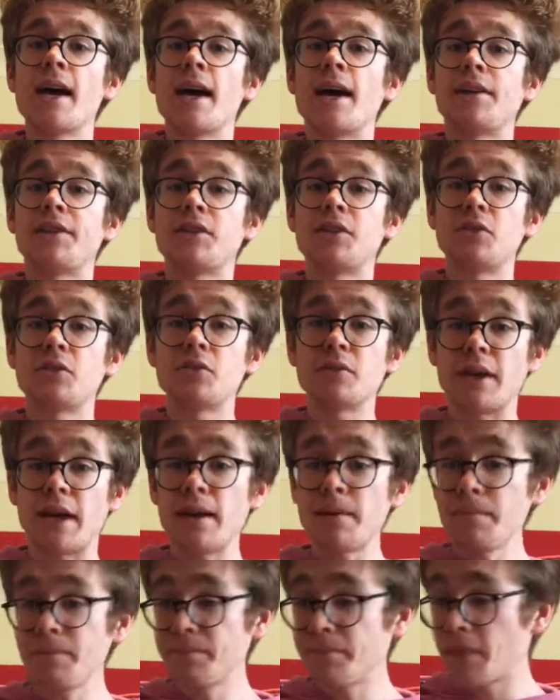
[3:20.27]
And to do
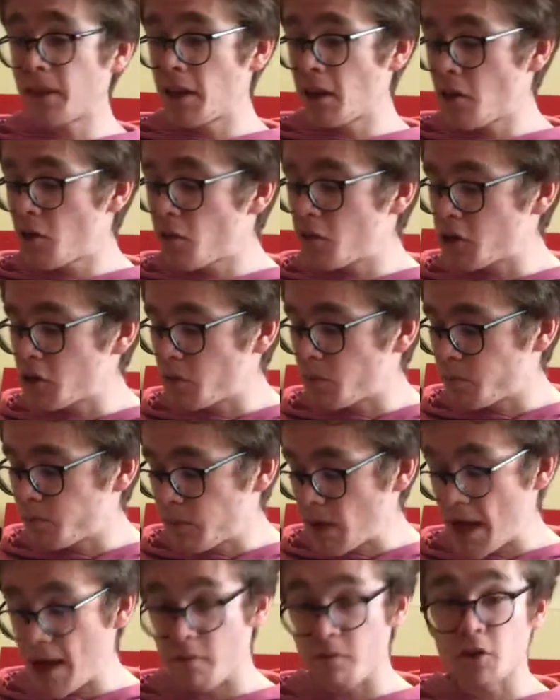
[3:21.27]
that, when you're
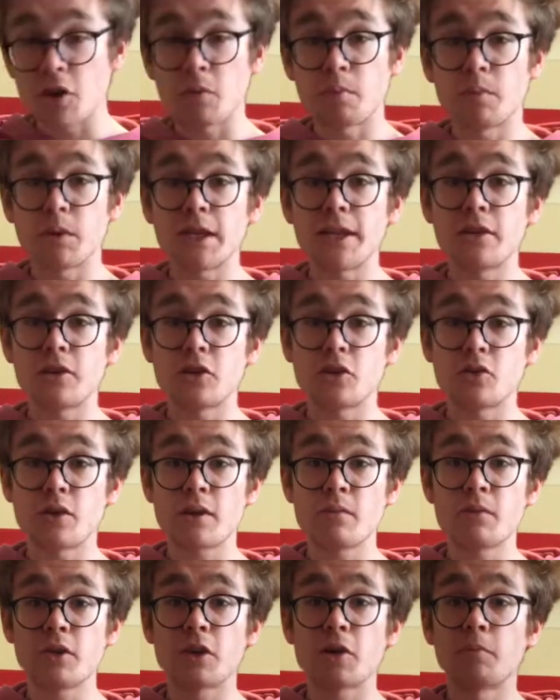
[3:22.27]
playing your
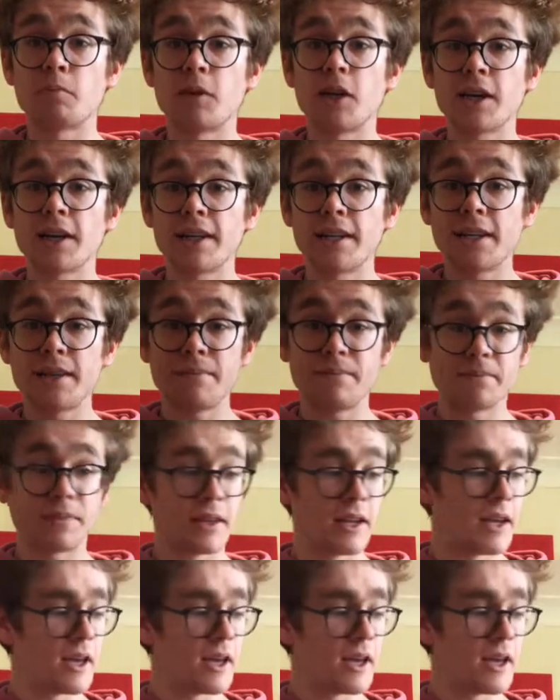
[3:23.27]
string, when you're plucking it,